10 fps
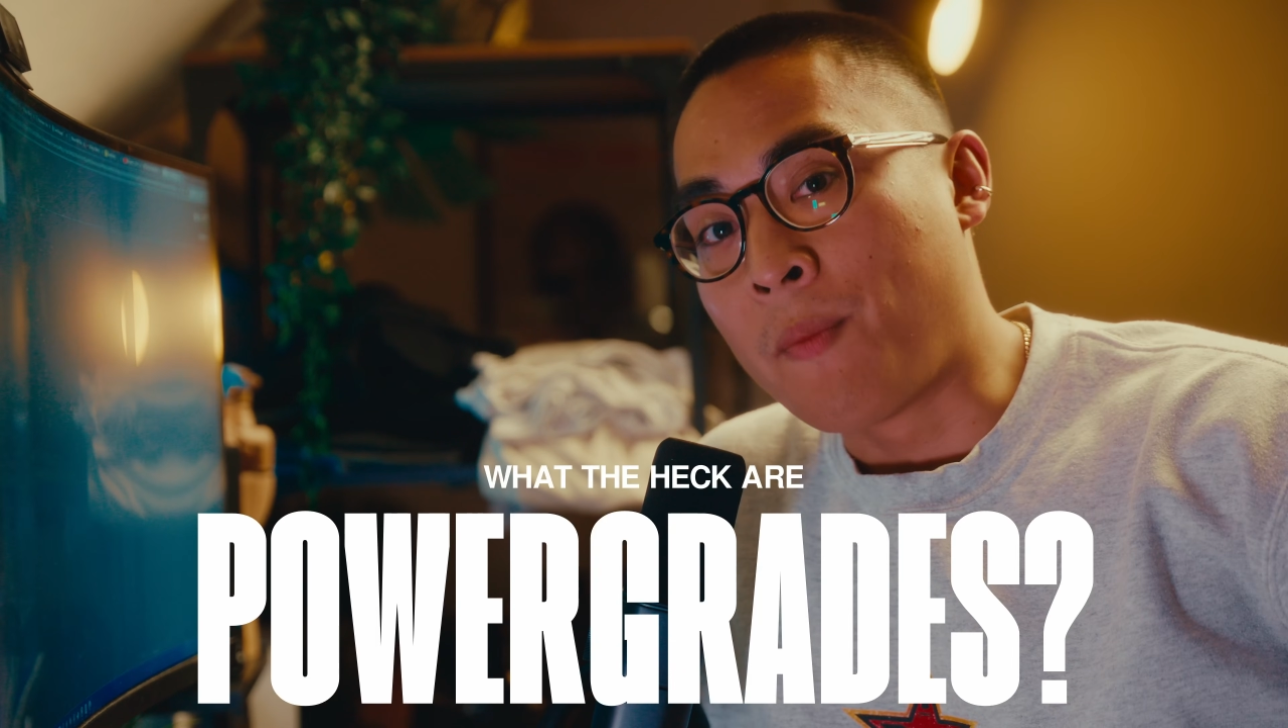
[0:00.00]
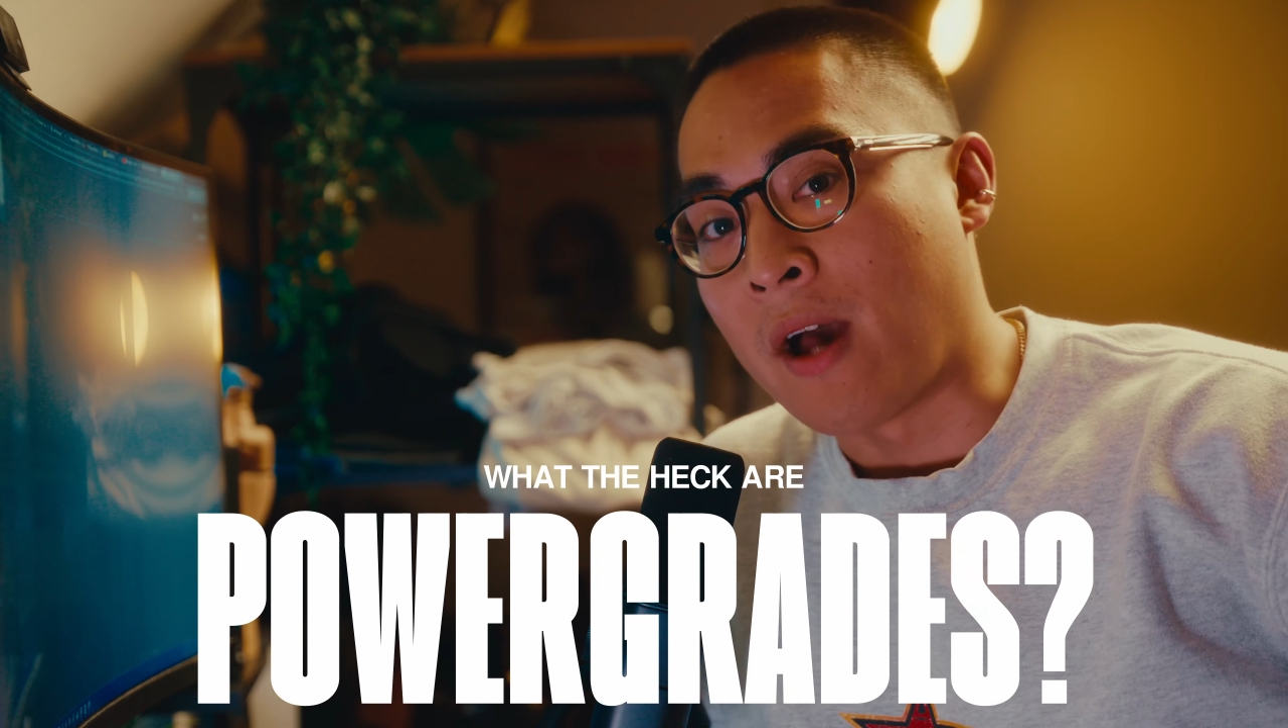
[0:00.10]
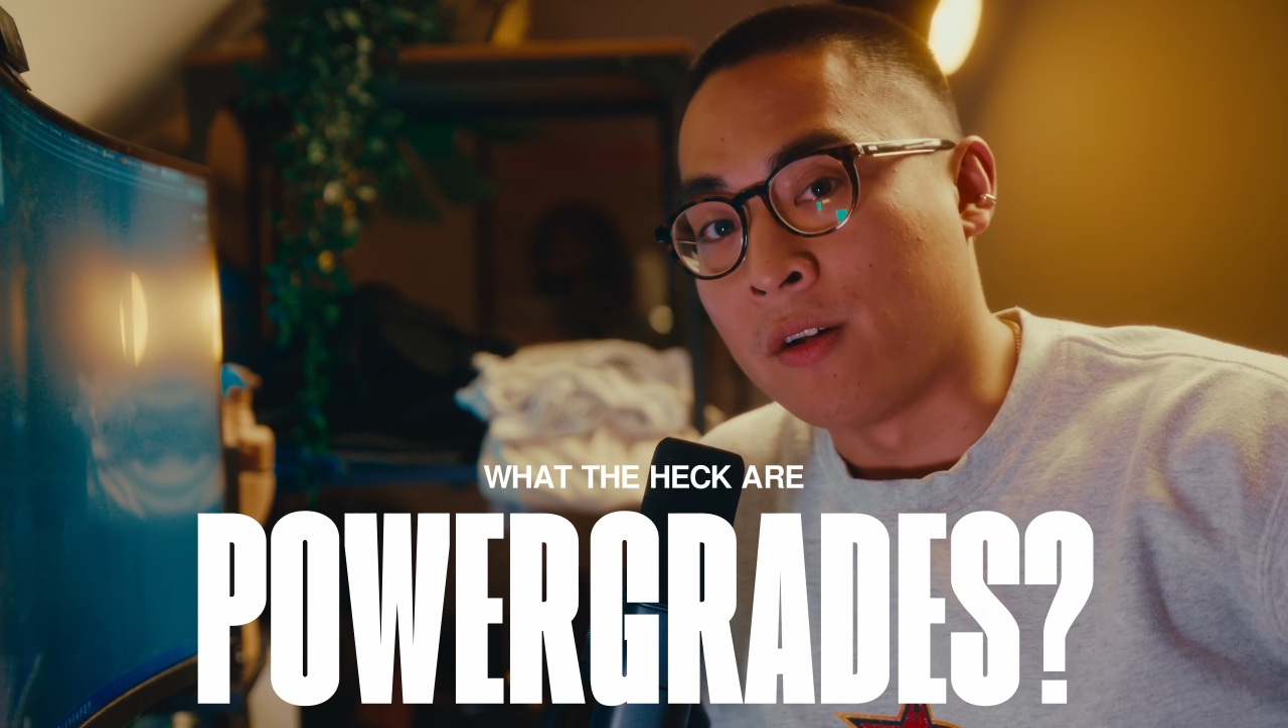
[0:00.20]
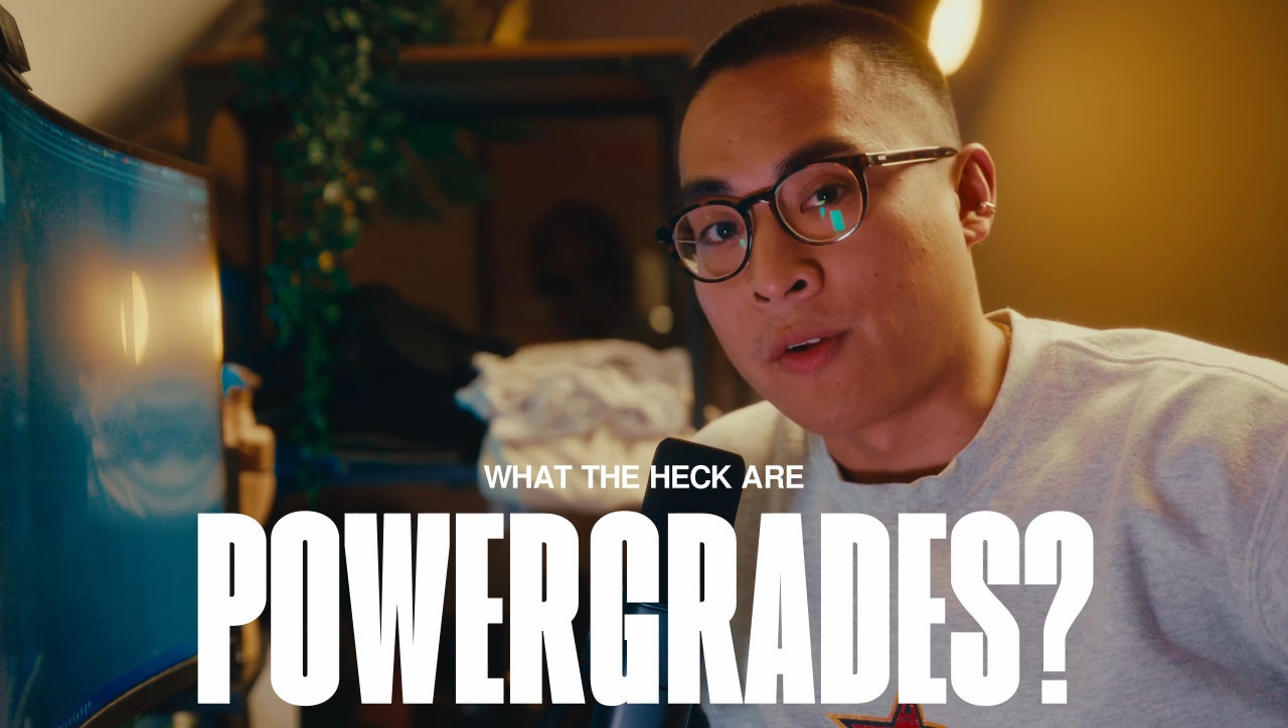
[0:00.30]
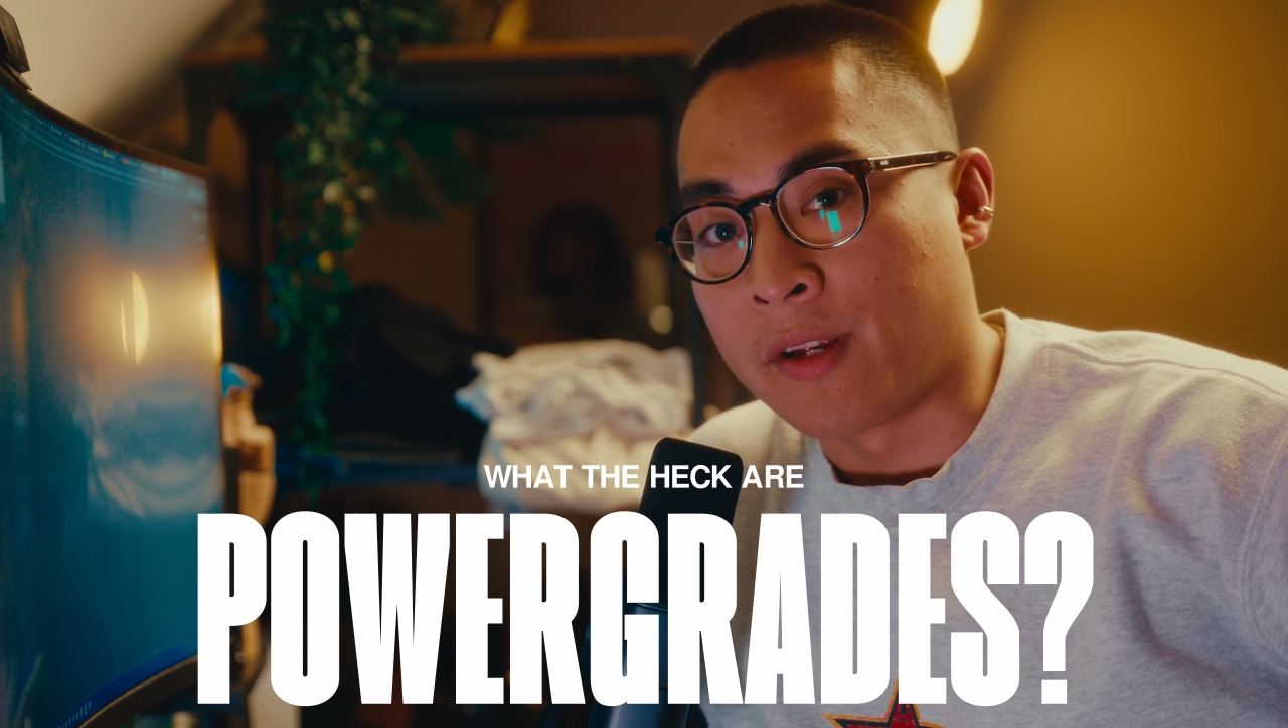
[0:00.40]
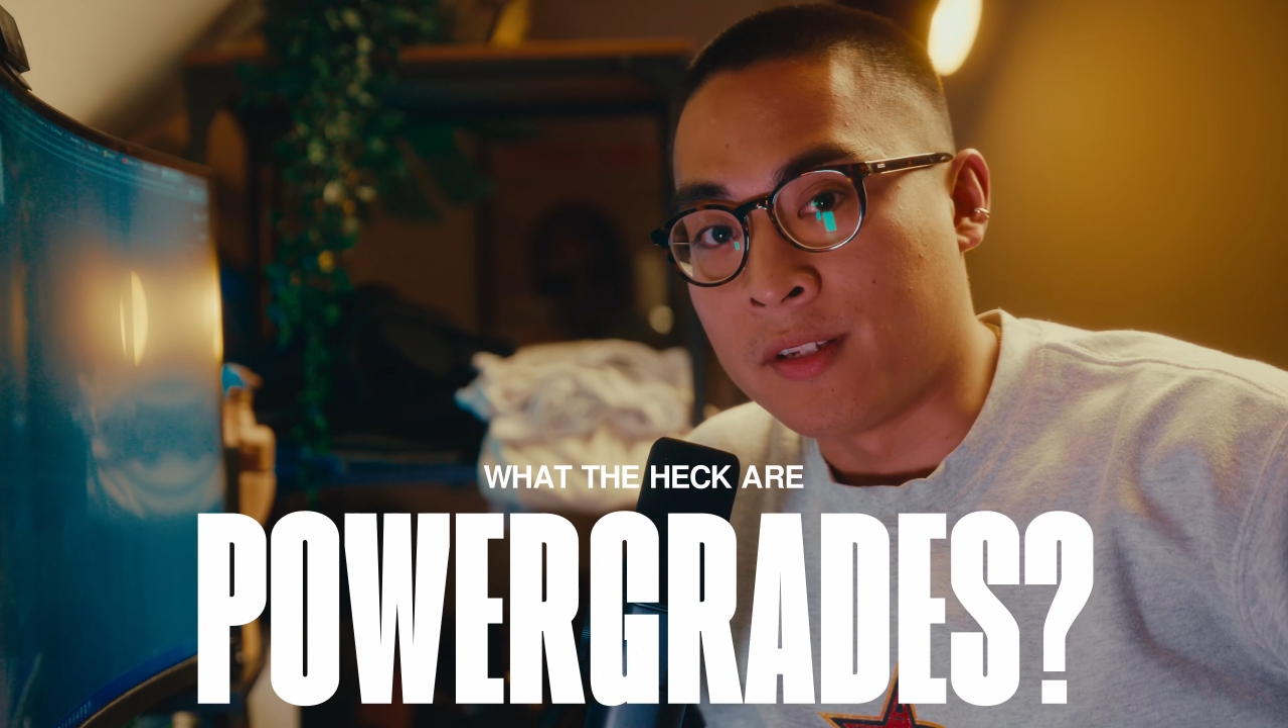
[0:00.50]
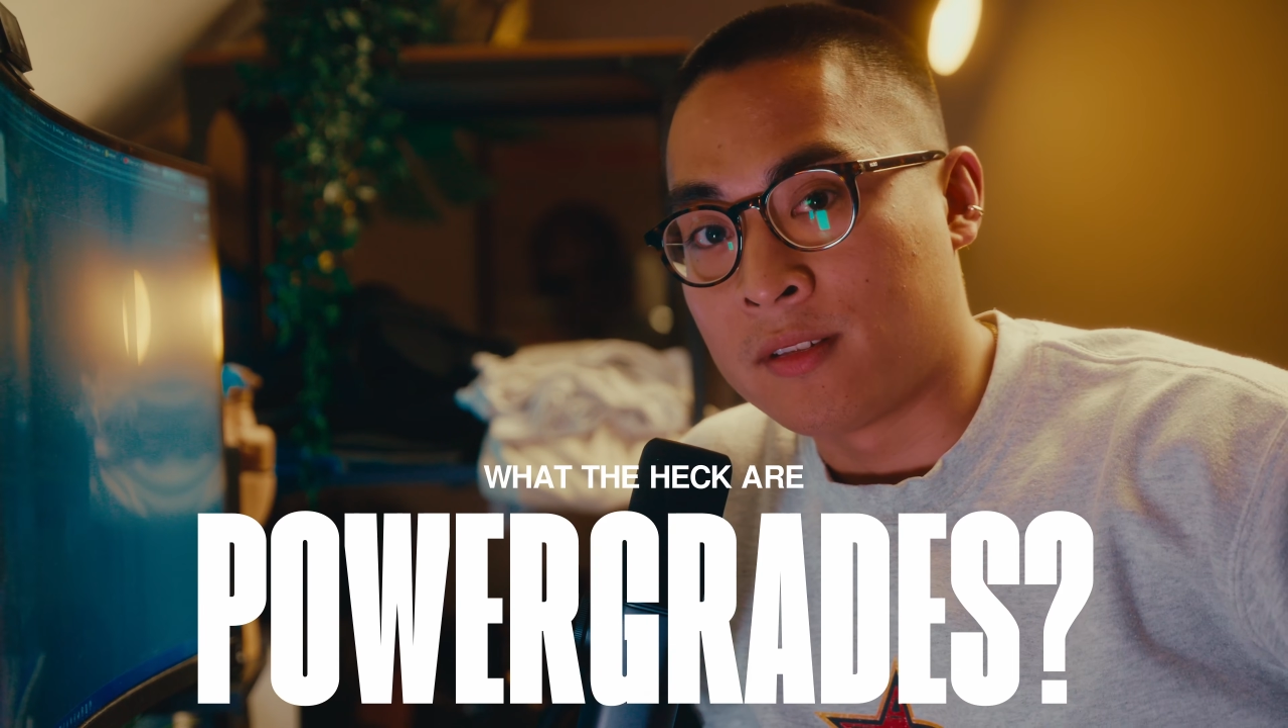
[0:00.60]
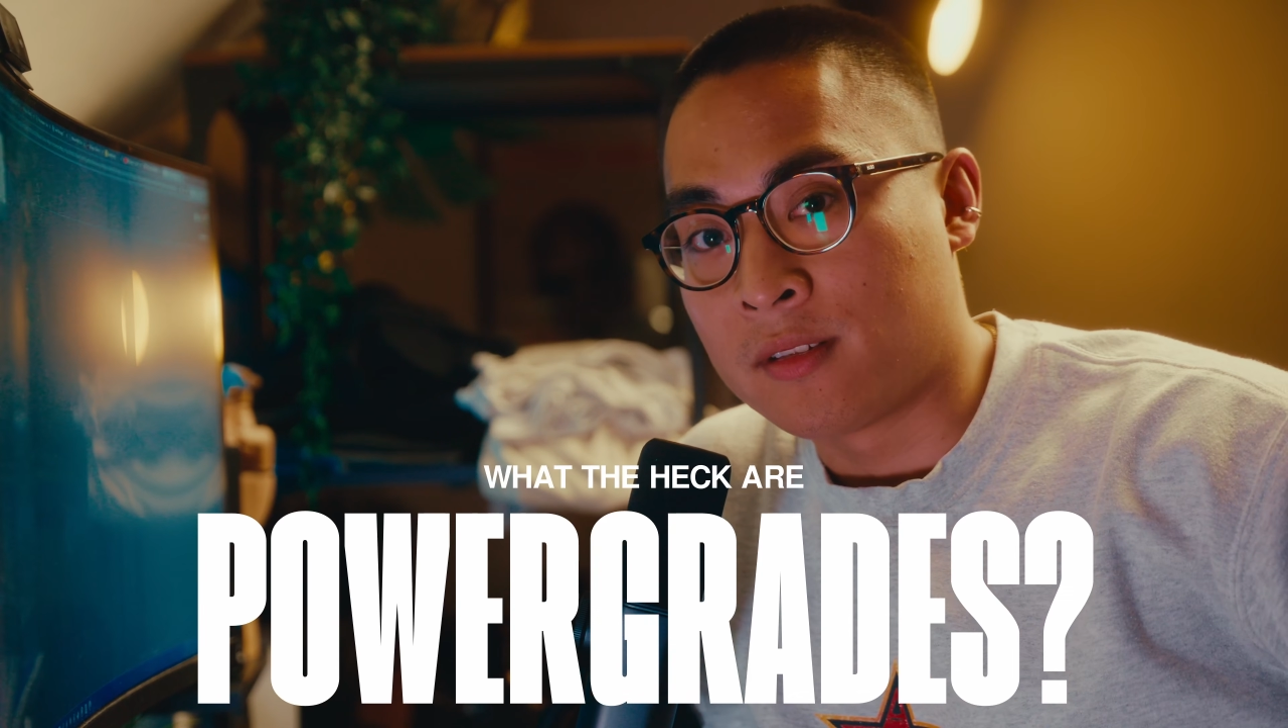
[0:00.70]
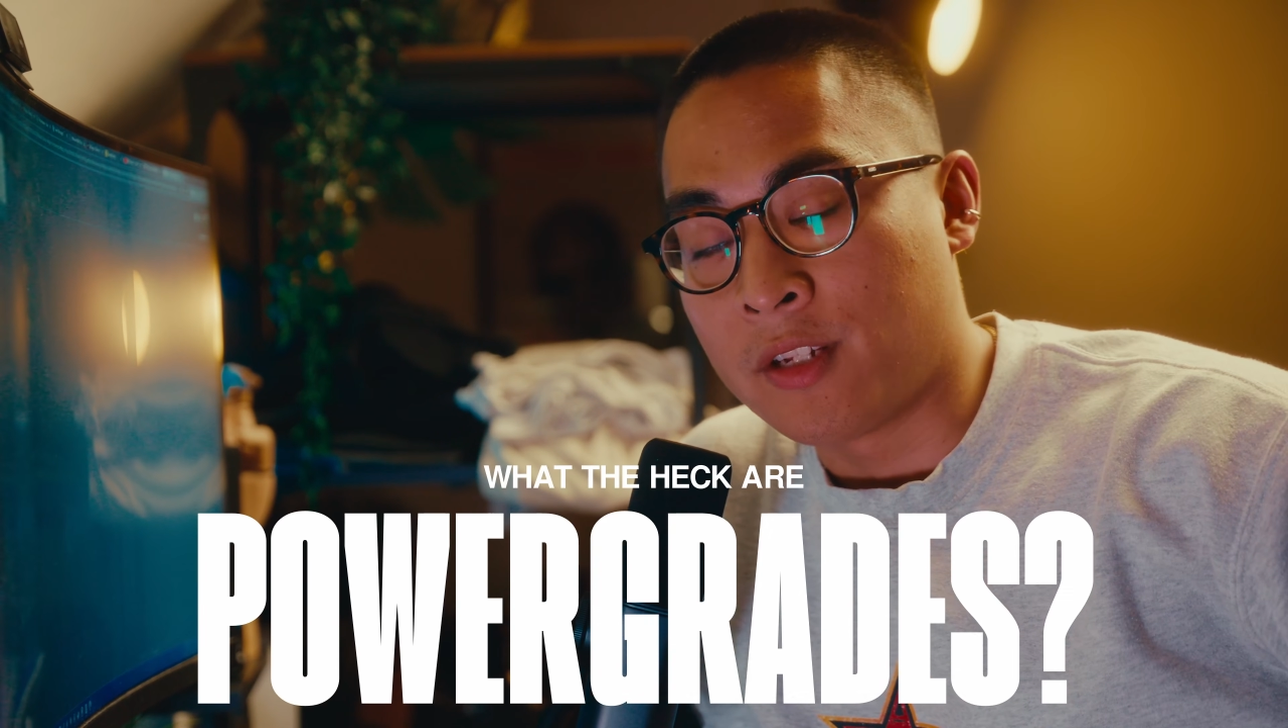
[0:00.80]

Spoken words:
Powergrades?